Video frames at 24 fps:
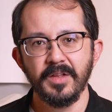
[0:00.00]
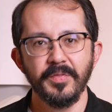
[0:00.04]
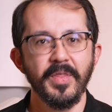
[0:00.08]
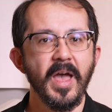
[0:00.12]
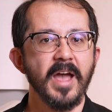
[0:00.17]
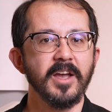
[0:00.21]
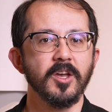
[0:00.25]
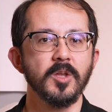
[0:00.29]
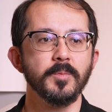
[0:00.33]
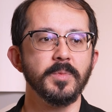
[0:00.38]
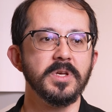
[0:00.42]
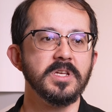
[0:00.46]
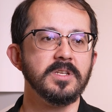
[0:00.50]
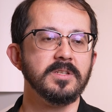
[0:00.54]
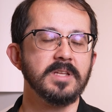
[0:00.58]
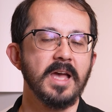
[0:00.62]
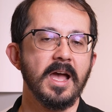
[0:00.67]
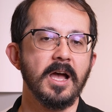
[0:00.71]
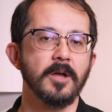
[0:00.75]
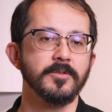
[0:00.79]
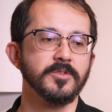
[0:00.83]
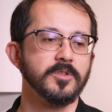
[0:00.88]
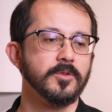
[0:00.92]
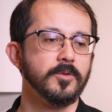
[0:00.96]
That could be
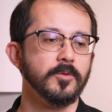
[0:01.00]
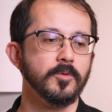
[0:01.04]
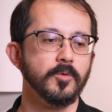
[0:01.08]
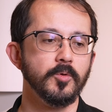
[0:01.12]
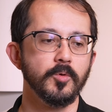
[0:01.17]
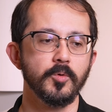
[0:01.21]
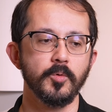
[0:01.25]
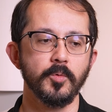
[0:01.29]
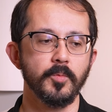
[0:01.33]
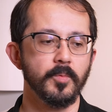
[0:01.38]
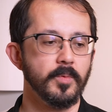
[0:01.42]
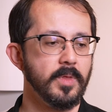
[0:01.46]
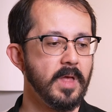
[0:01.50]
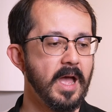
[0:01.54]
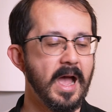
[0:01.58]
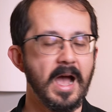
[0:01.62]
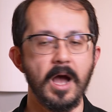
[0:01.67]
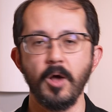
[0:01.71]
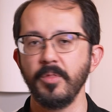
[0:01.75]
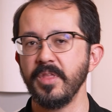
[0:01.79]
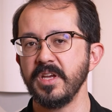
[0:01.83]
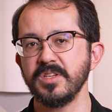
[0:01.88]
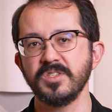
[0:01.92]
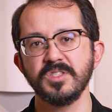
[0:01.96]
down to
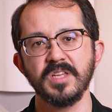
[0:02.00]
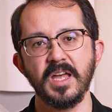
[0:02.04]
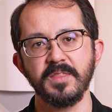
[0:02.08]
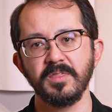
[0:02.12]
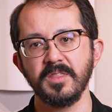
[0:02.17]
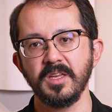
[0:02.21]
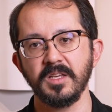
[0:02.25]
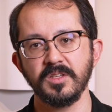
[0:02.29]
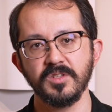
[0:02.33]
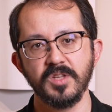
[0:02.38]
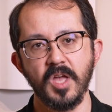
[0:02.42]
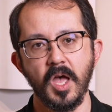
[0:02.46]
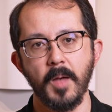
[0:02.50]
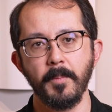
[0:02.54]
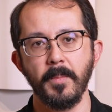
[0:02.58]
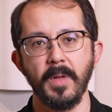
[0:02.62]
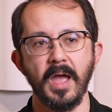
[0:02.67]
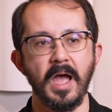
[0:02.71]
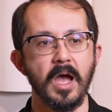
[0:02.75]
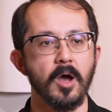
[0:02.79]
how they set things up,